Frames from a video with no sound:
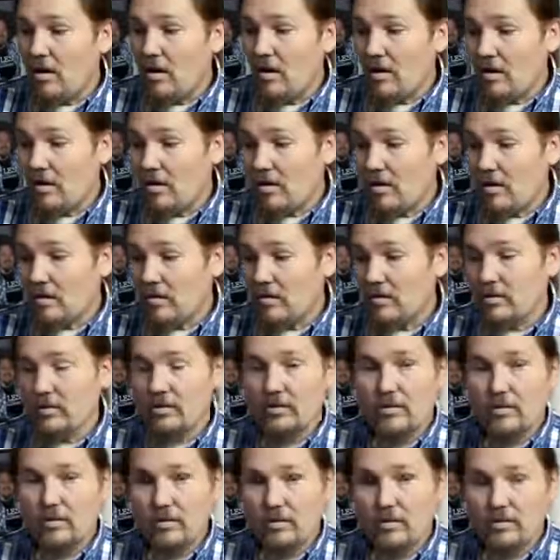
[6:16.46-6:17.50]
are
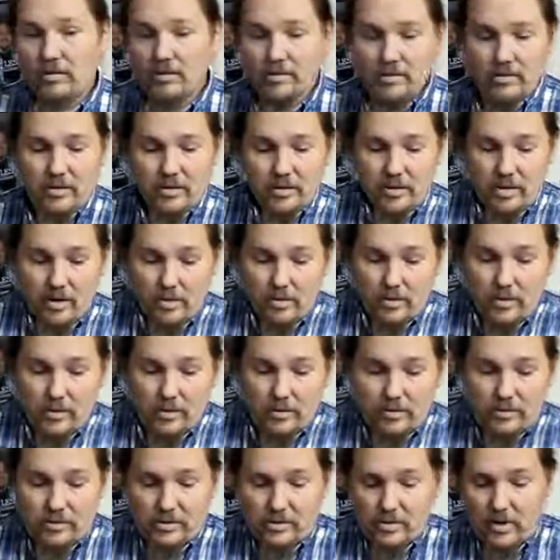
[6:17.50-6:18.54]
the
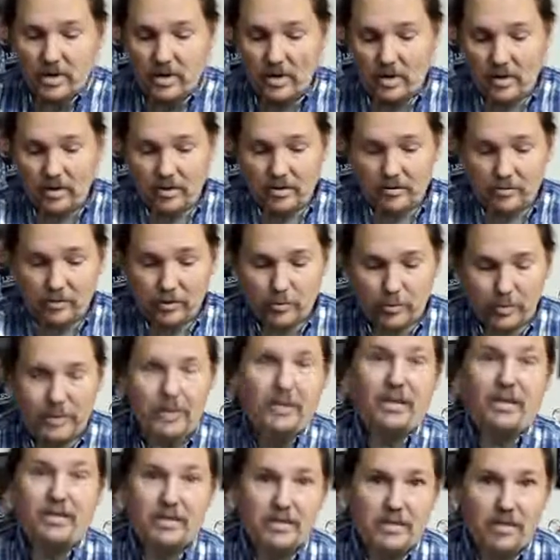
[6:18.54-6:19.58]
numbers of the
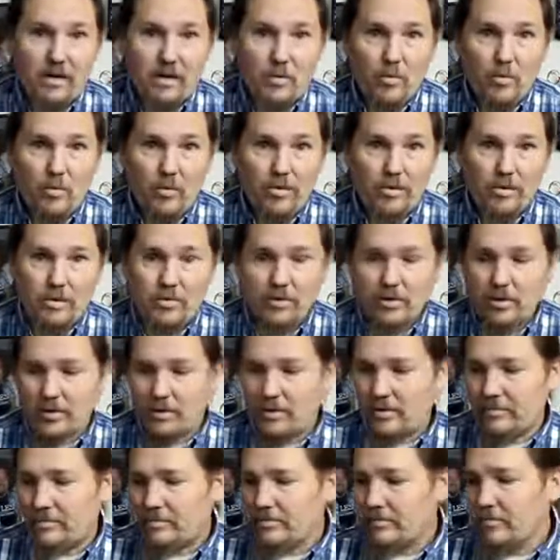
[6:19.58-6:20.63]
relays that I want to turn
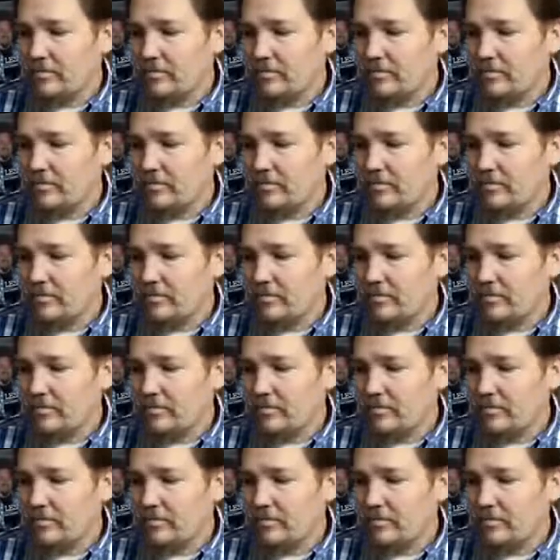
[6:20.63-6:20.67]
on.